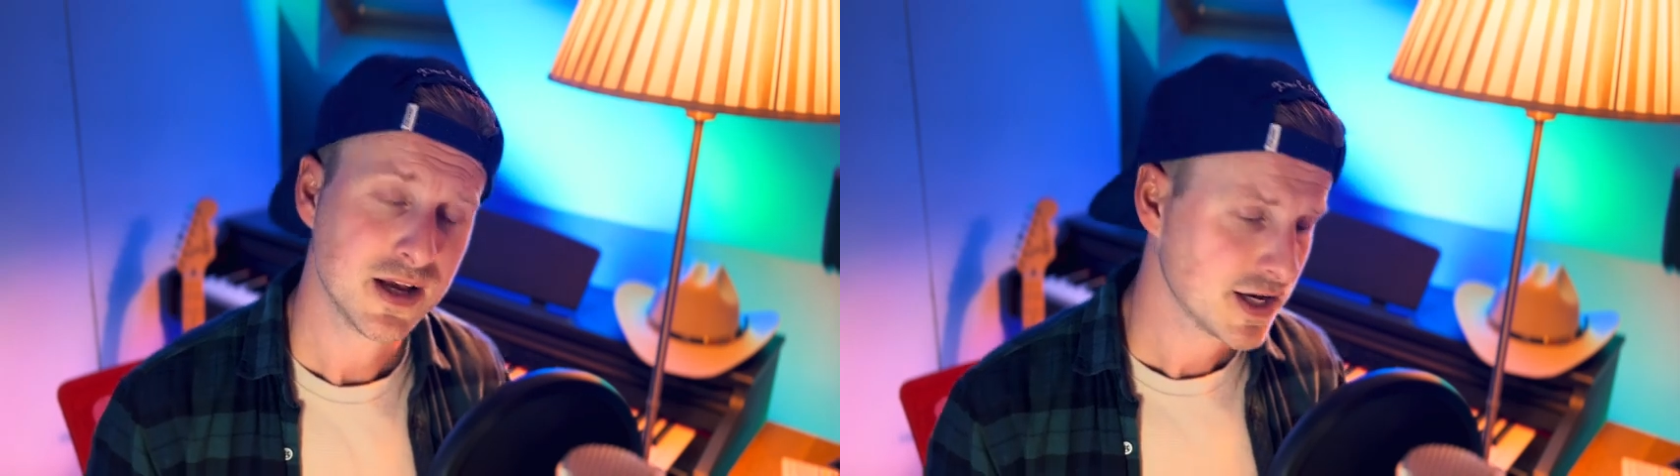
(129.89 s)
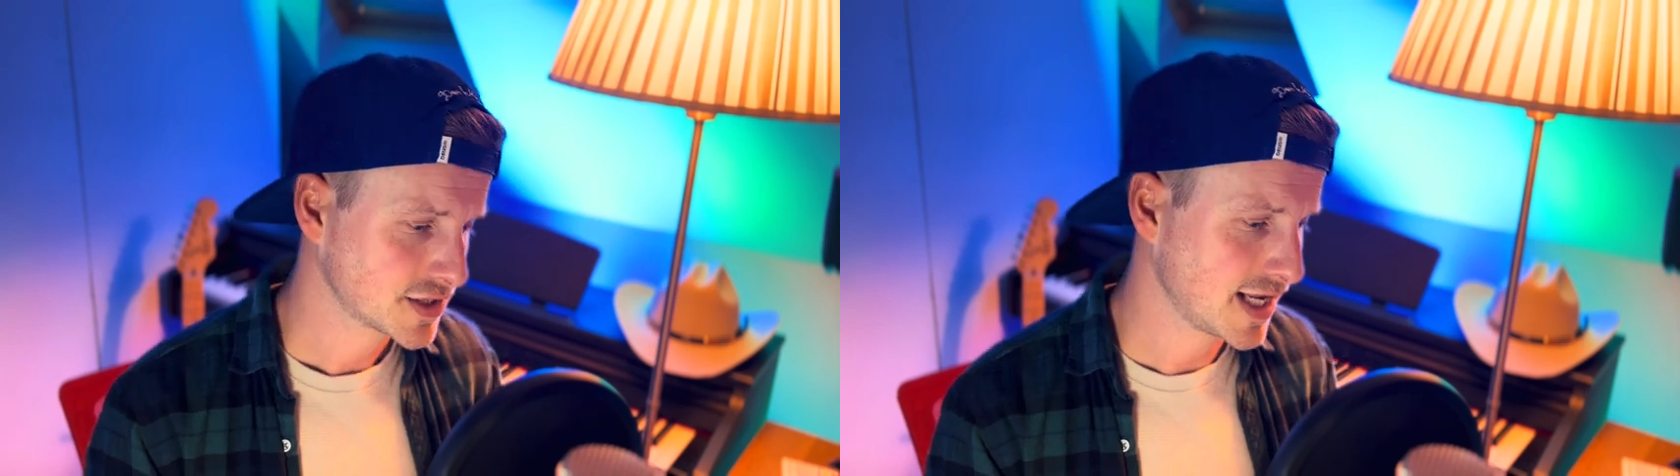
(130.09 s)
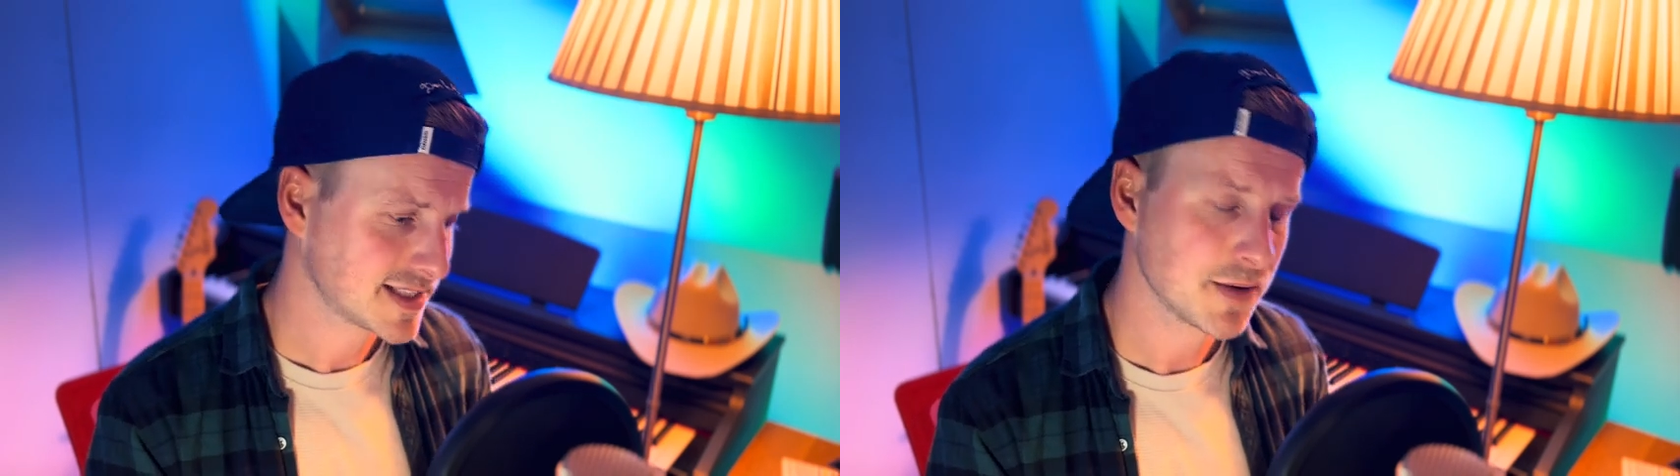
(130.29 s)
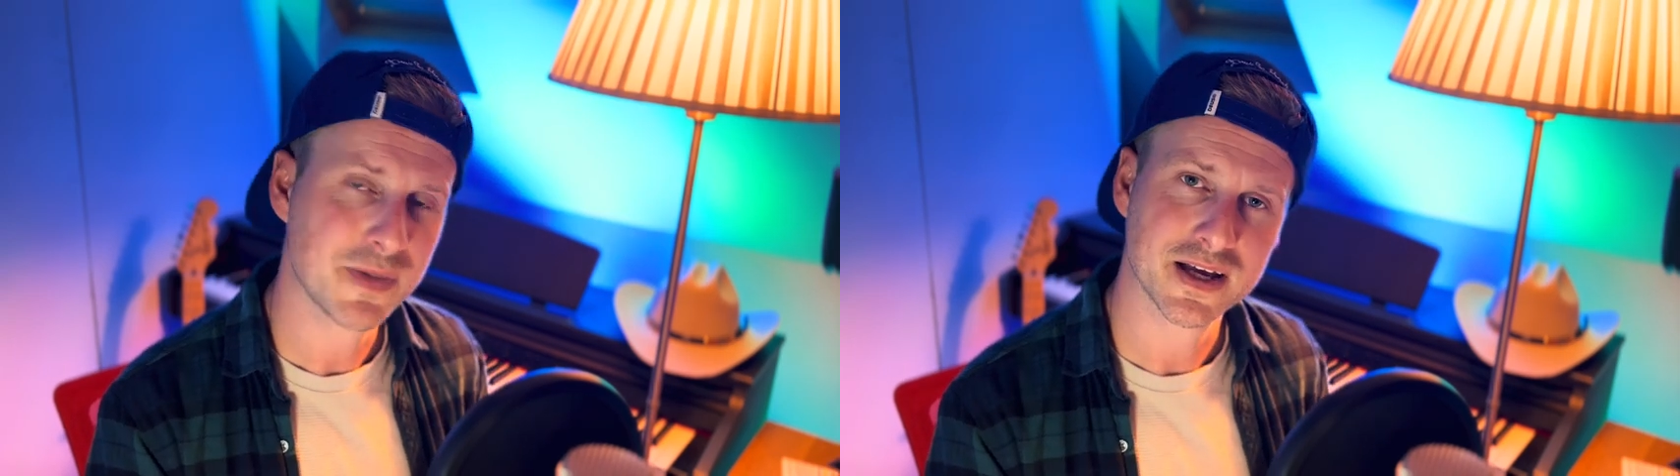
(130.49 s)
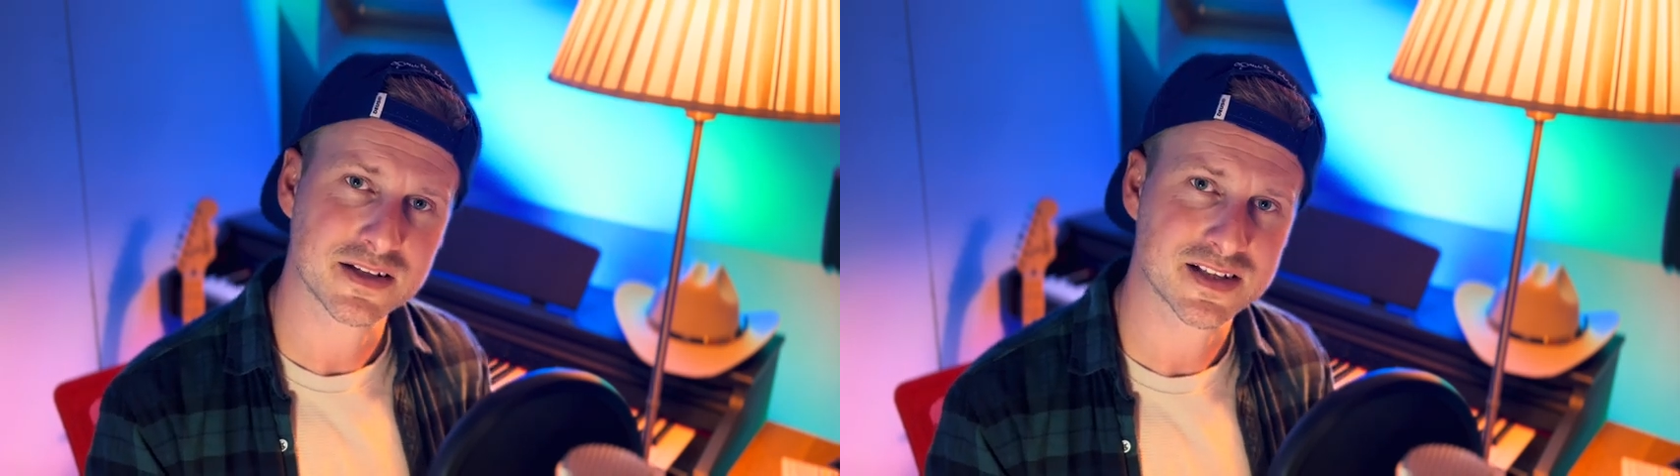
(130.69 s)
So let's head
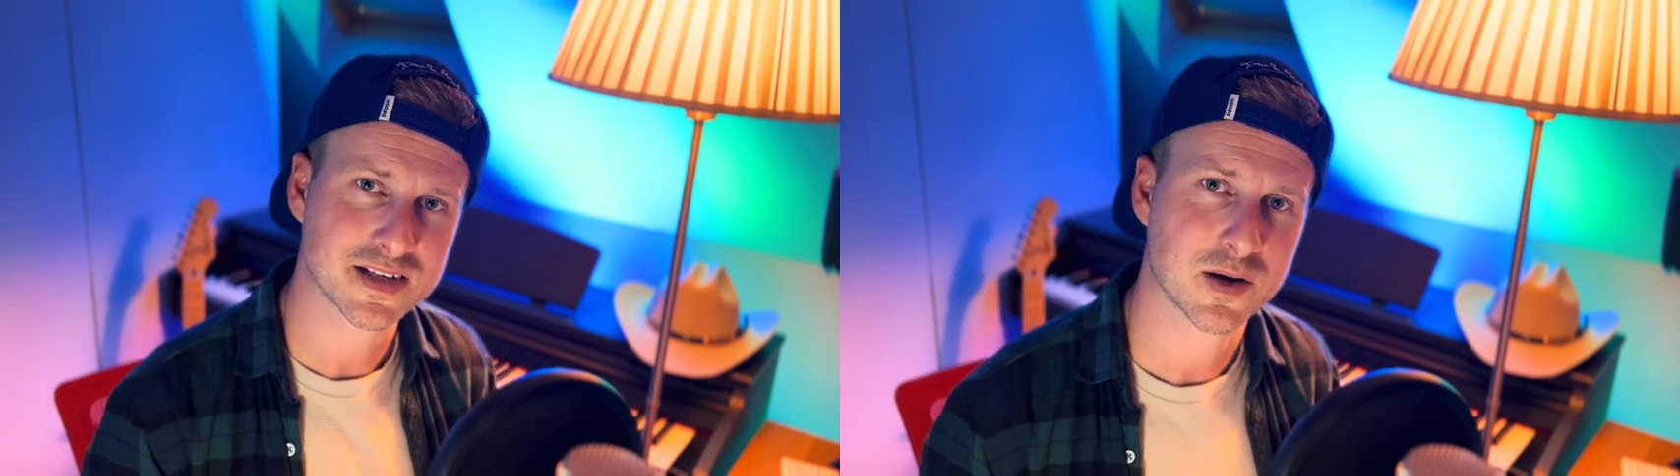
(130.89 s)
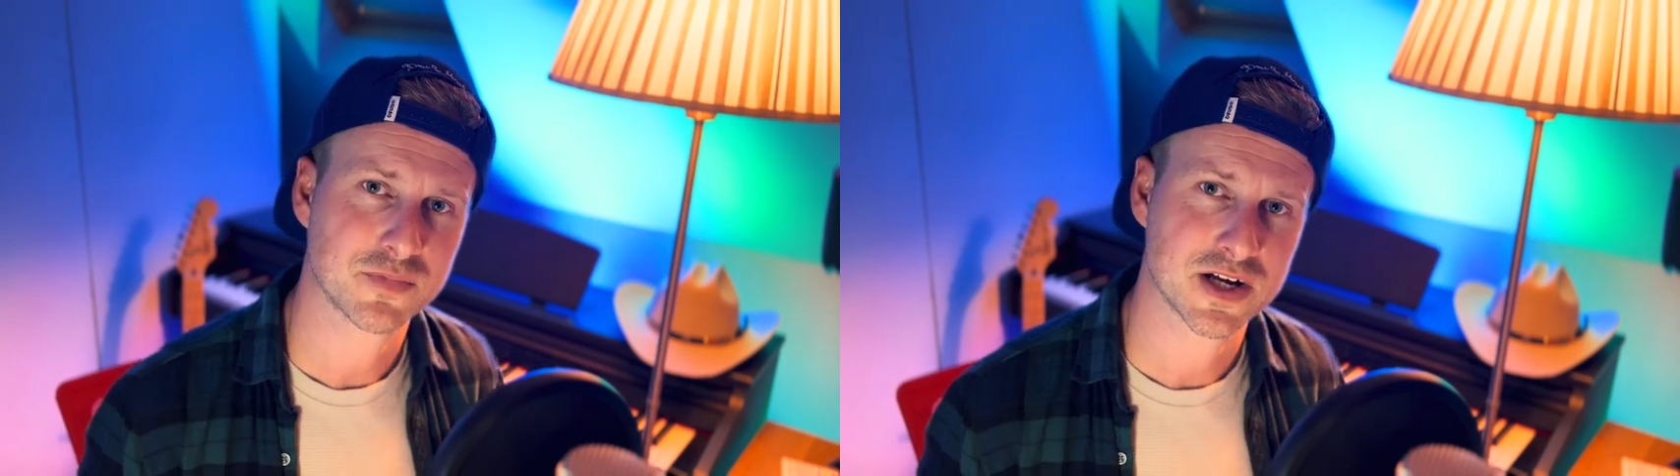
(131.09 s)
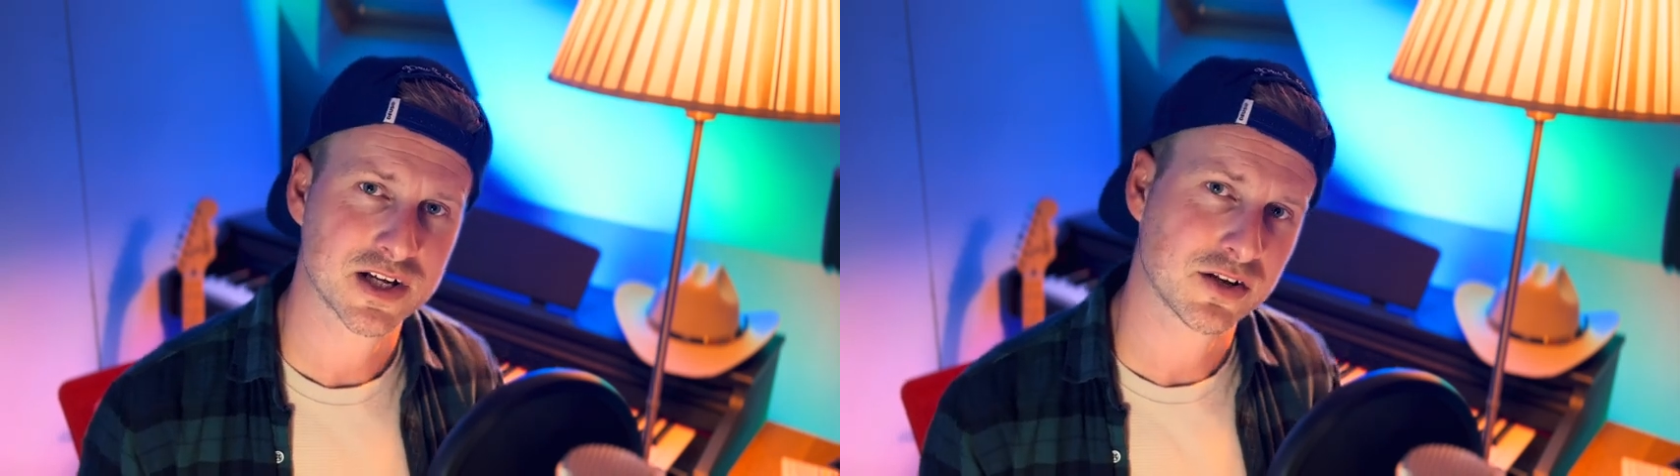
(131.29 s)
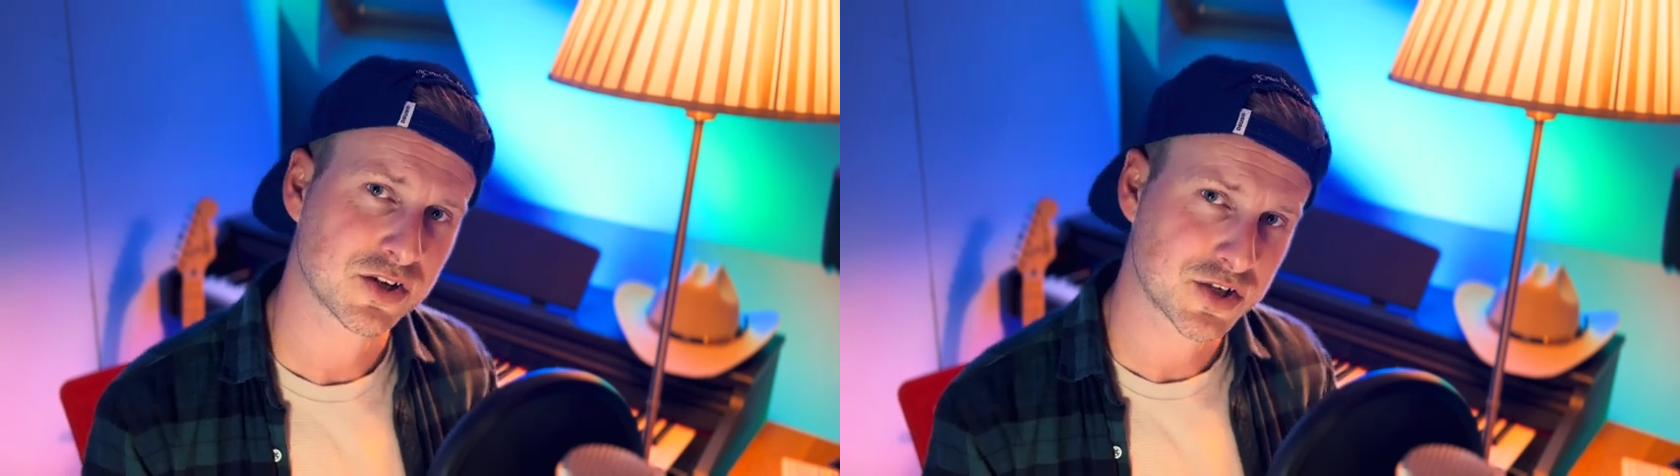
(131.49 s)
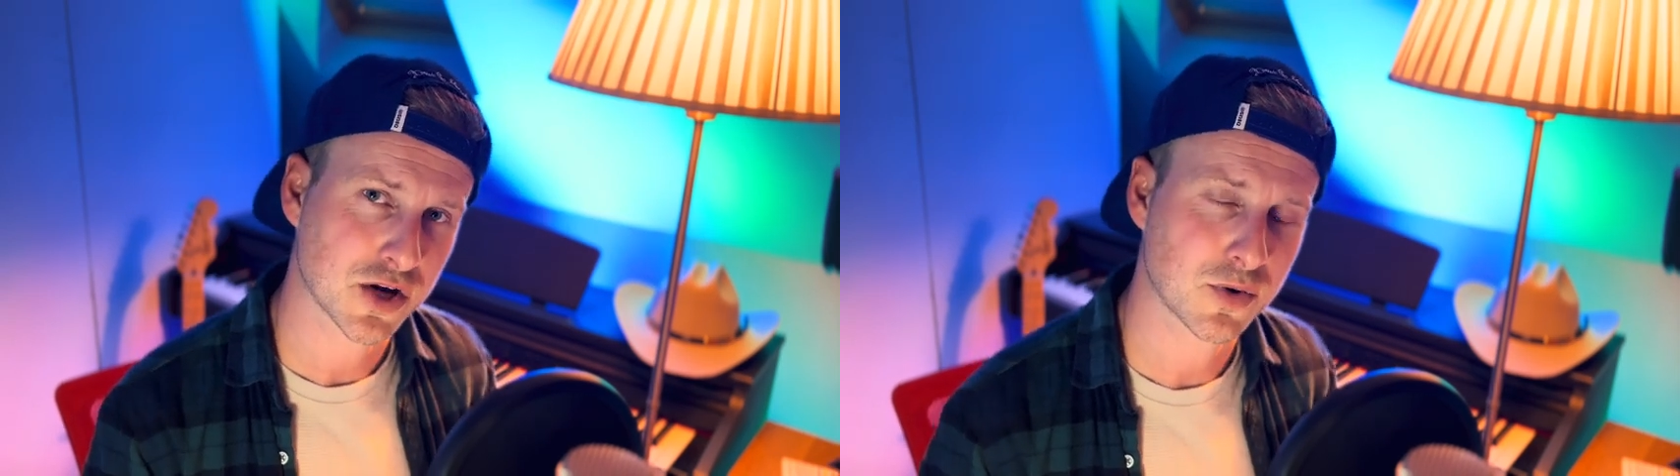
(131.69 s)
back into SoundBridge and I'll
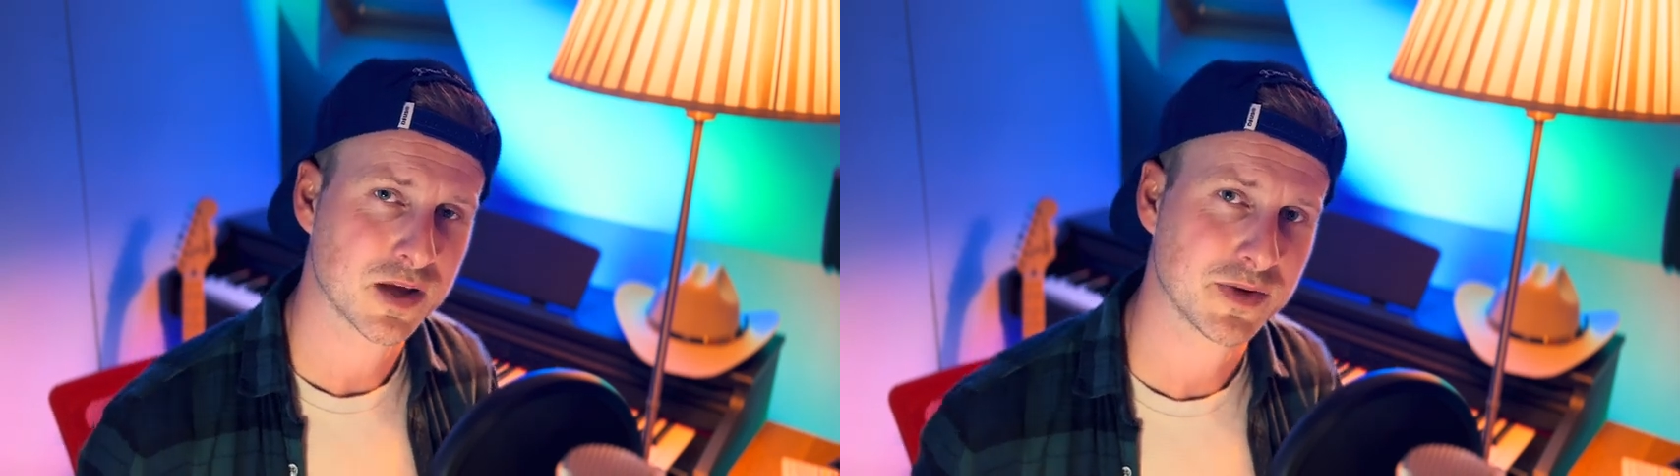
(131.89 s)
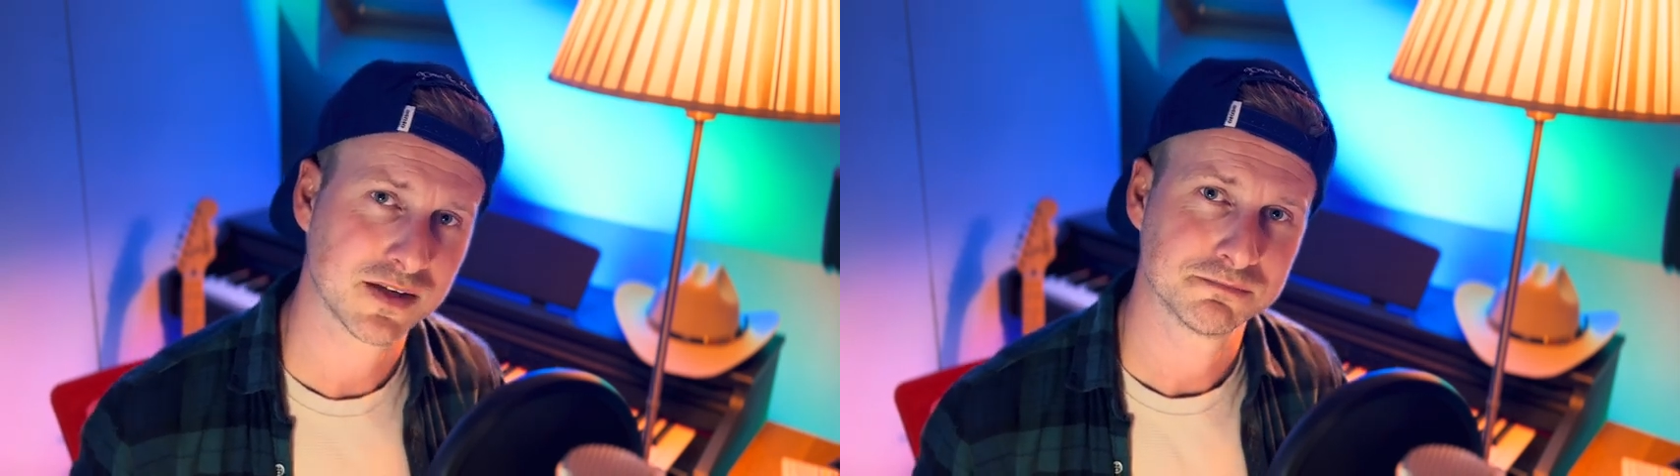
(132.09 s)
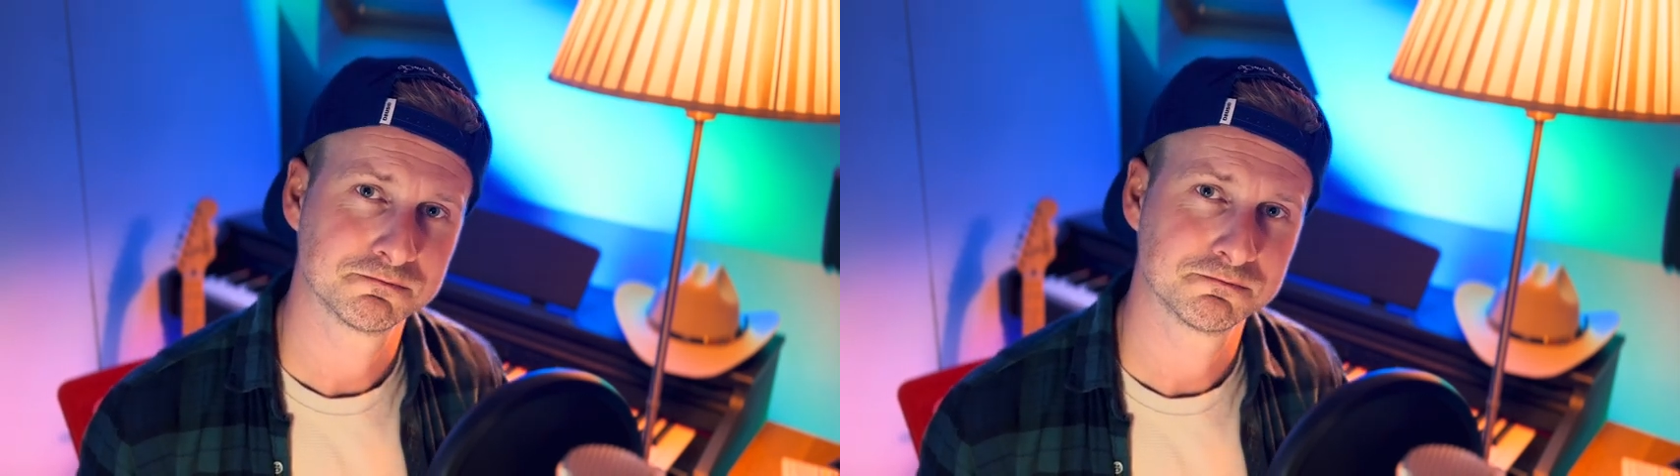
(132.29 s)
show you what I mean.